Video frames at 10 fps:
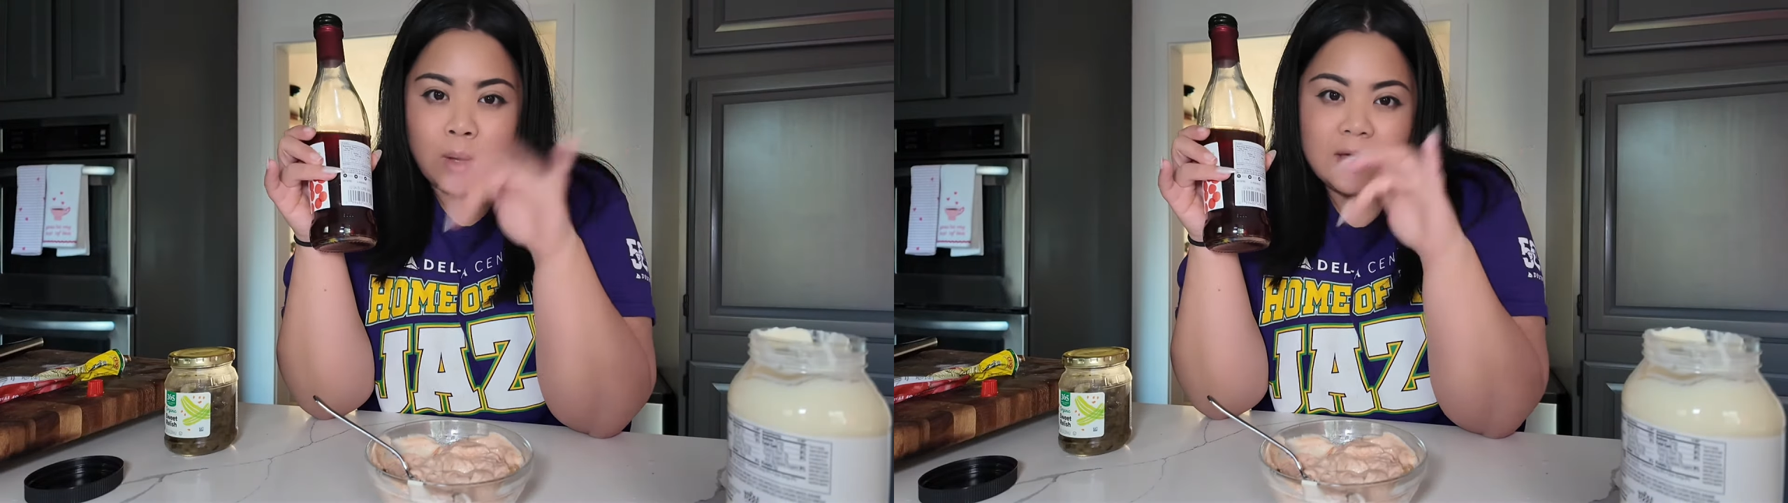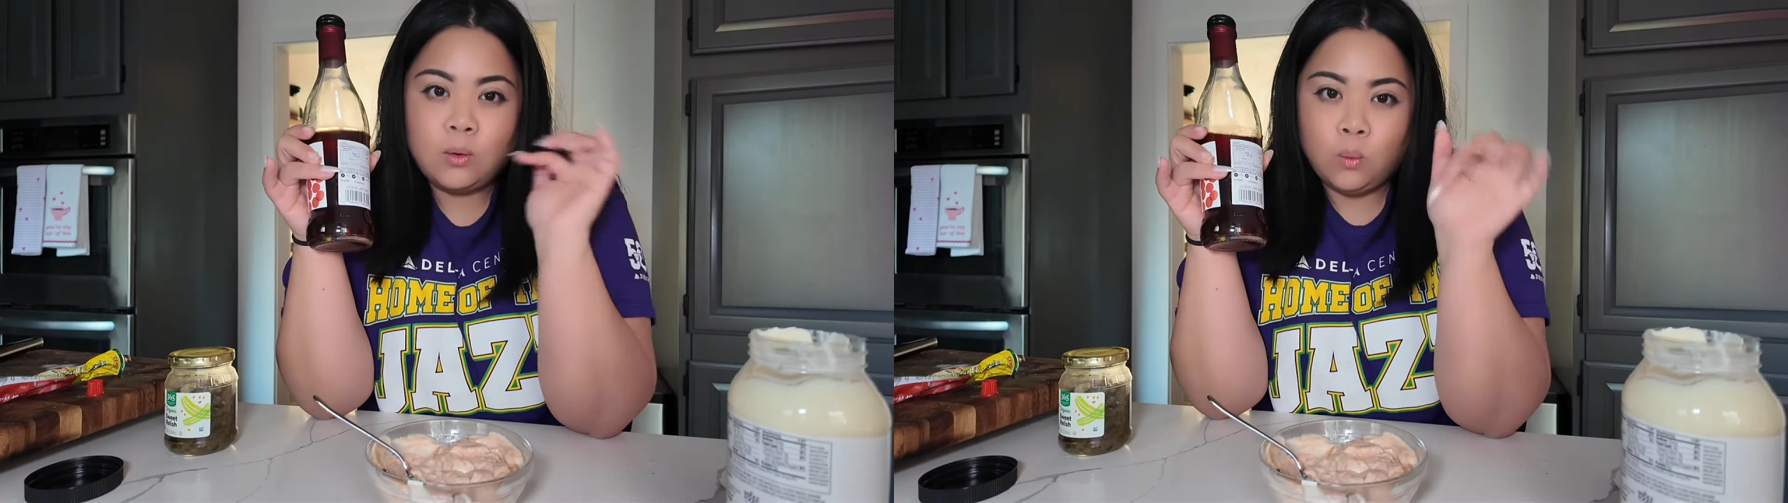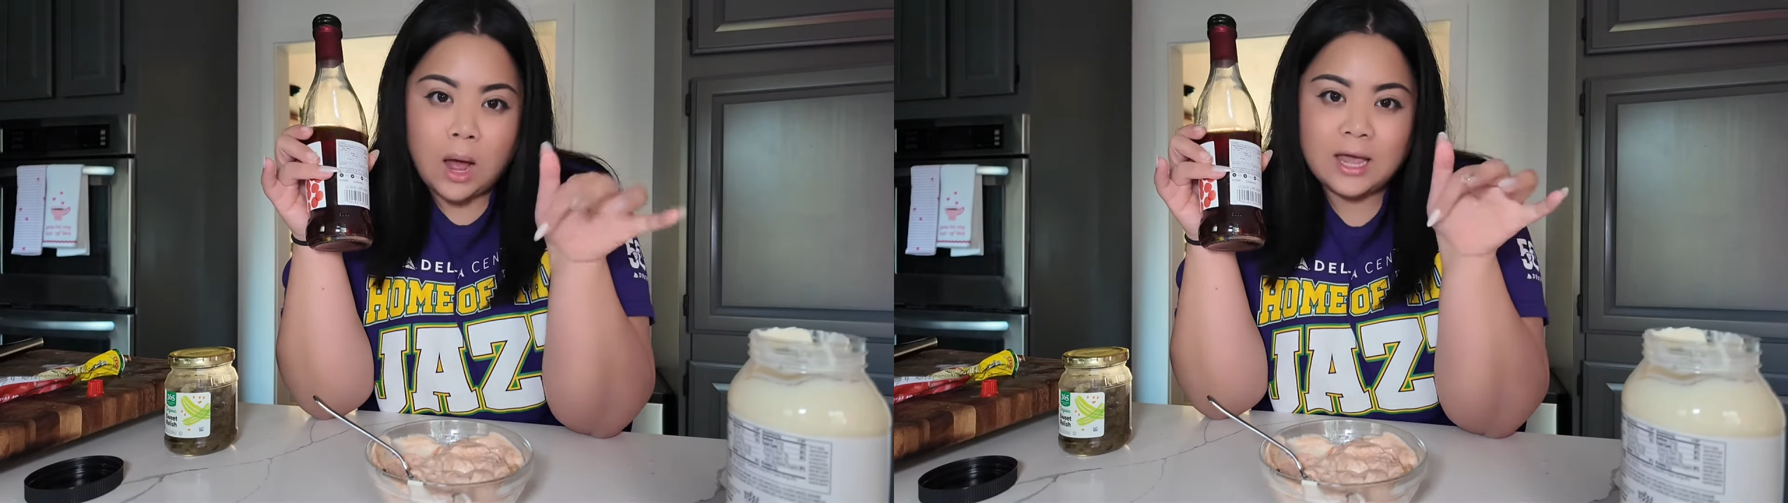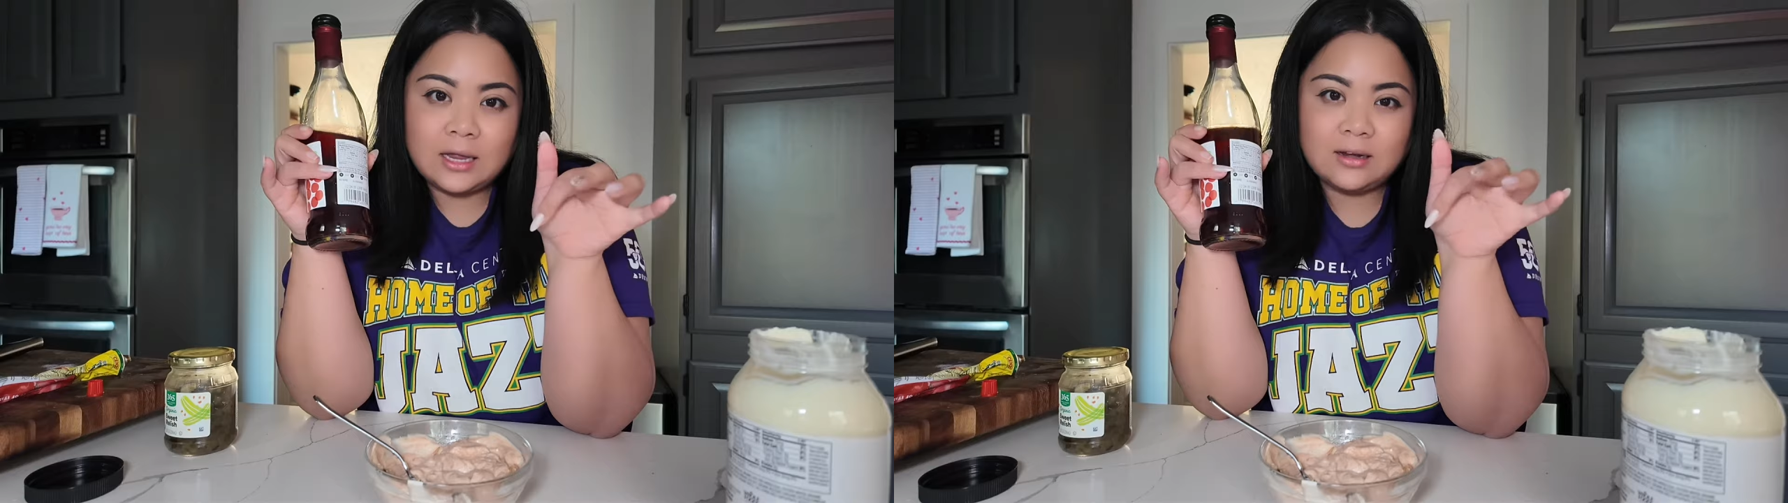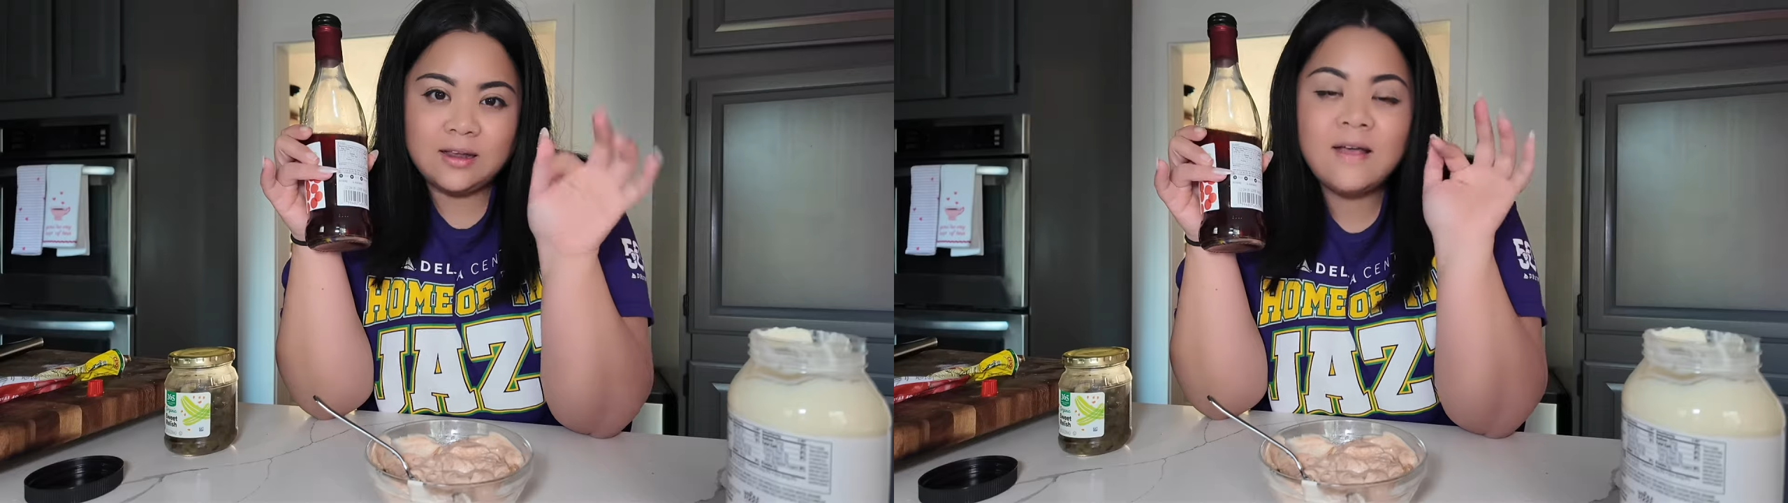white
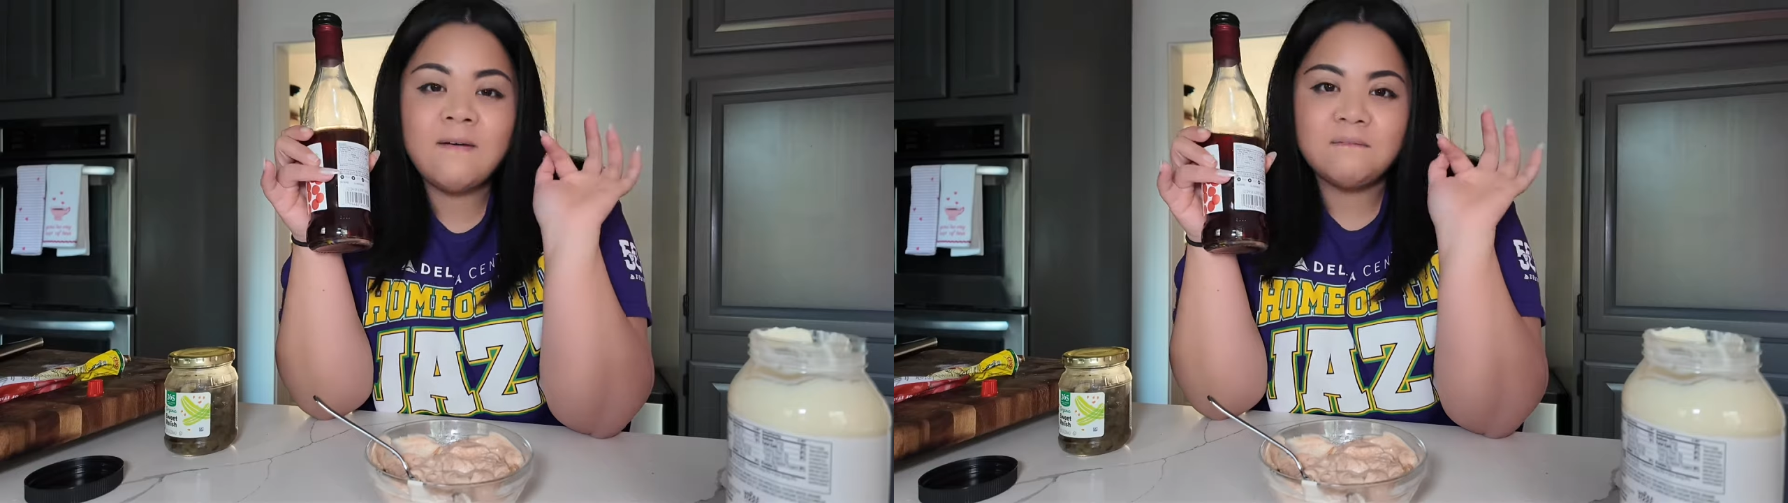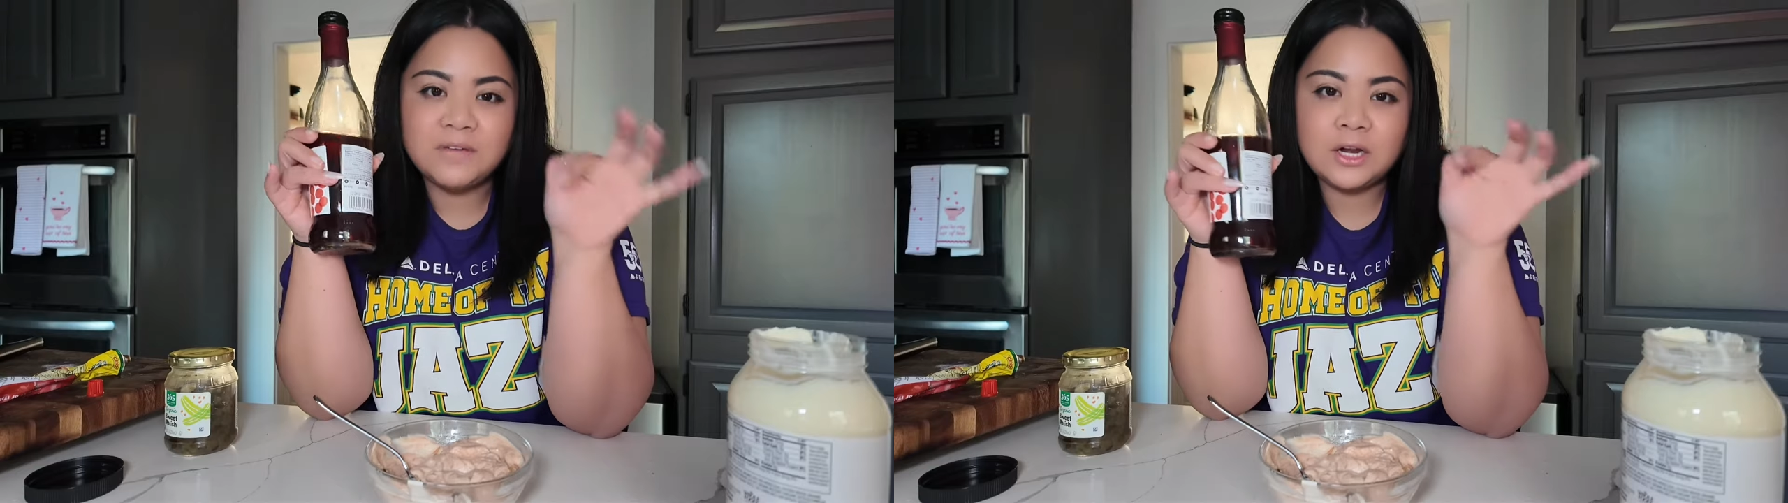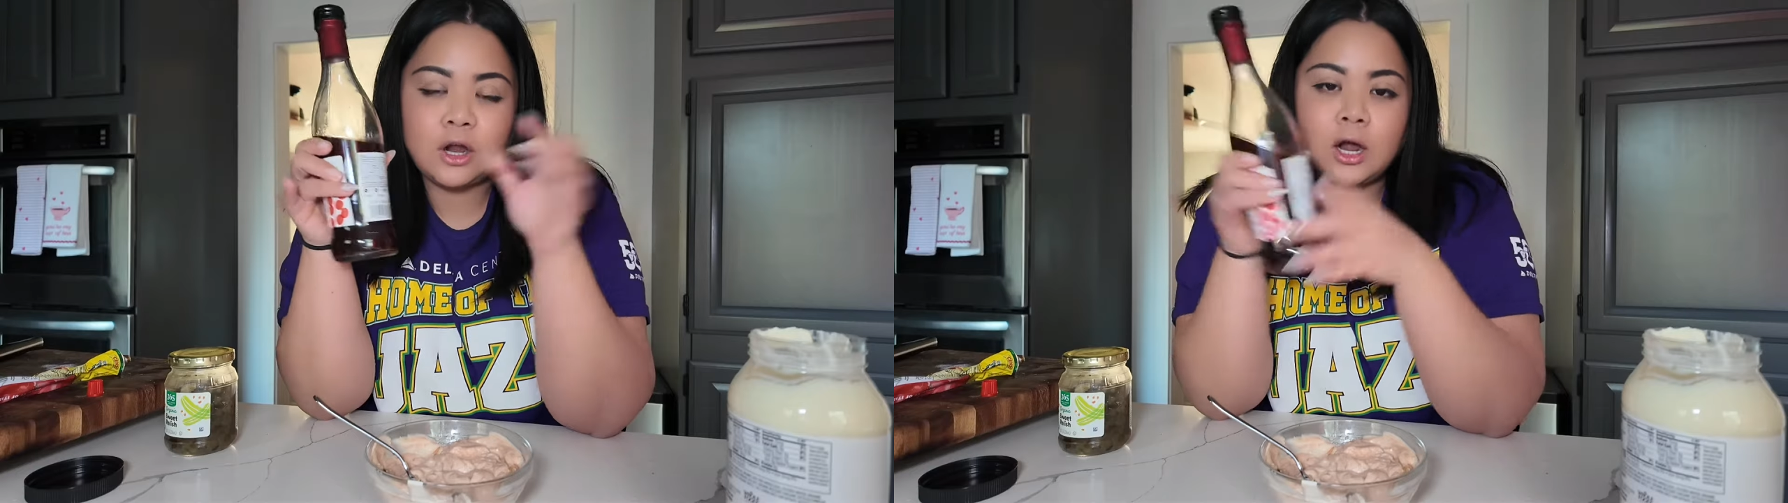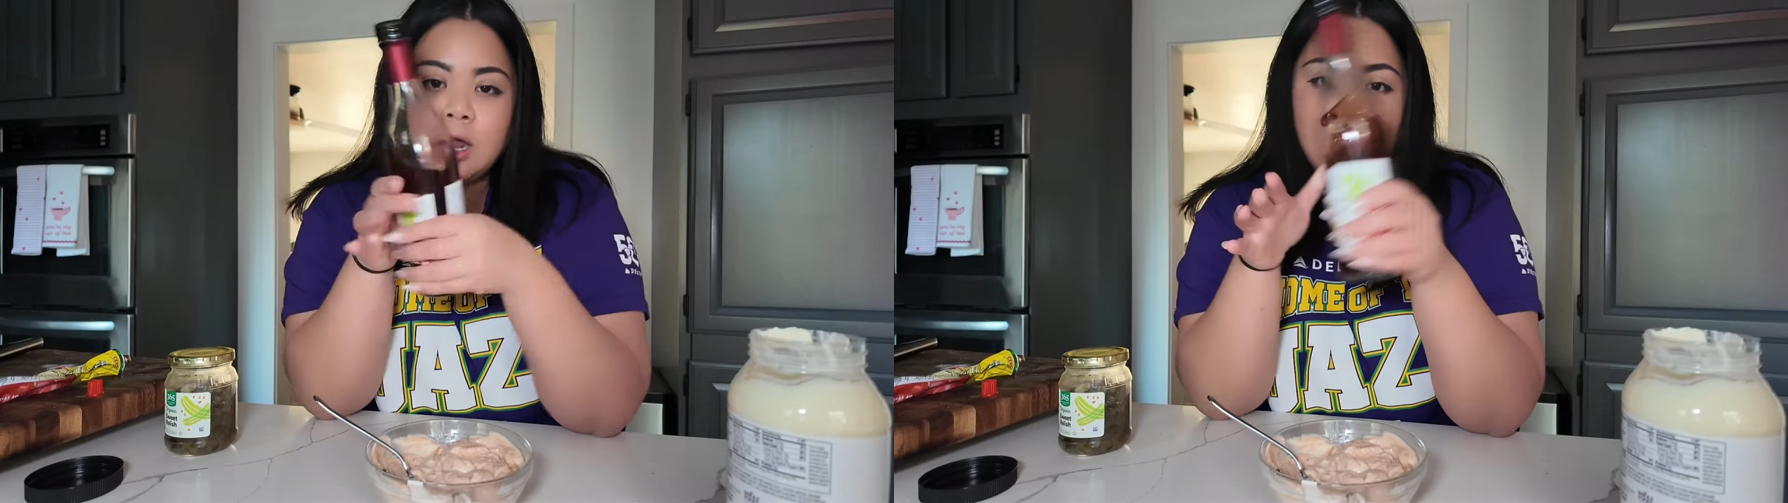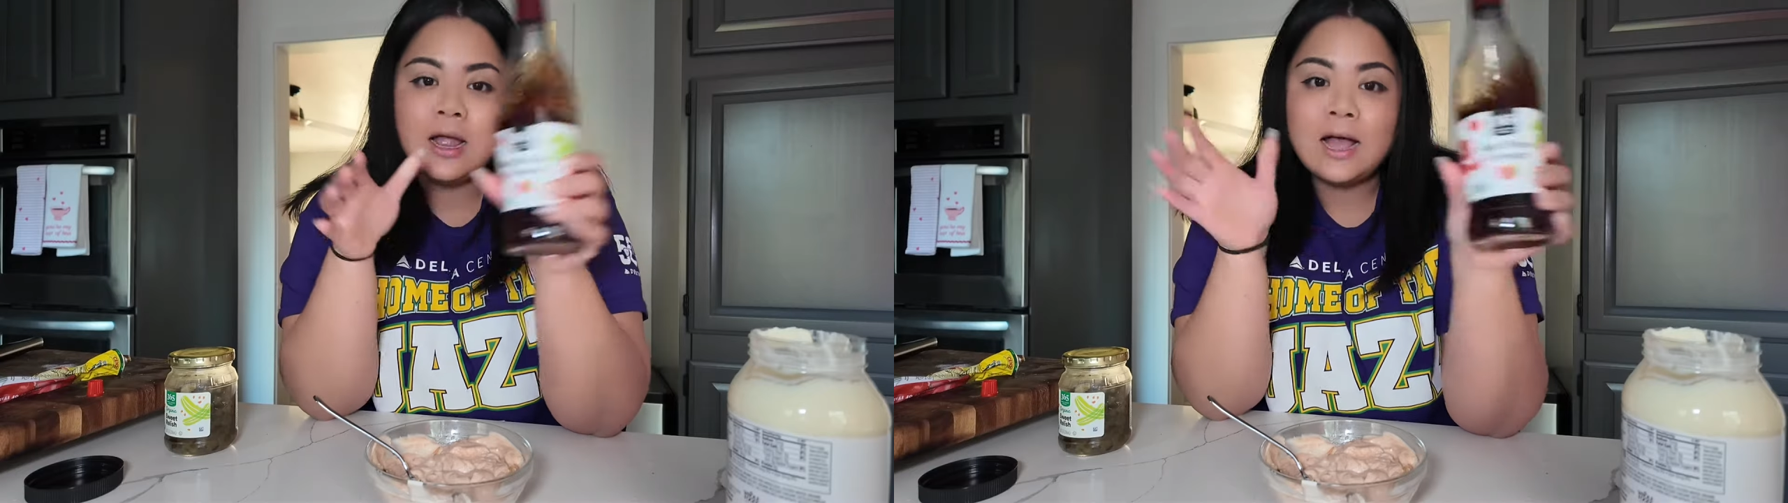wine
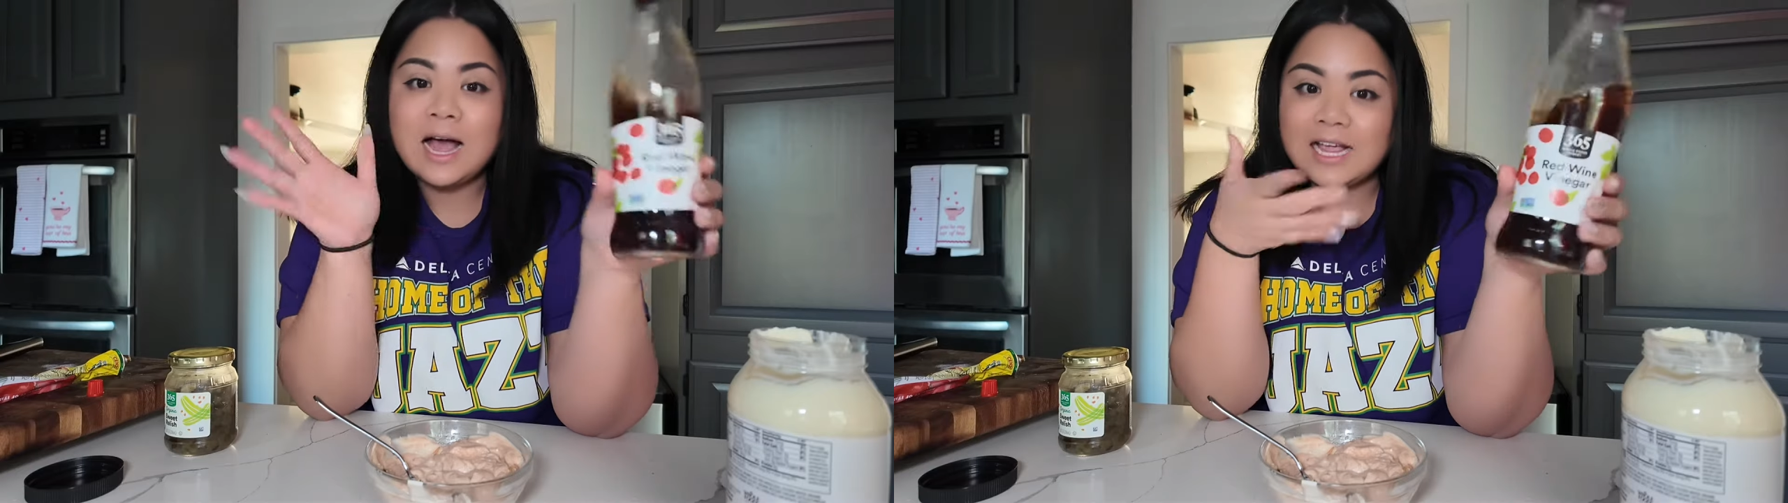vinegar.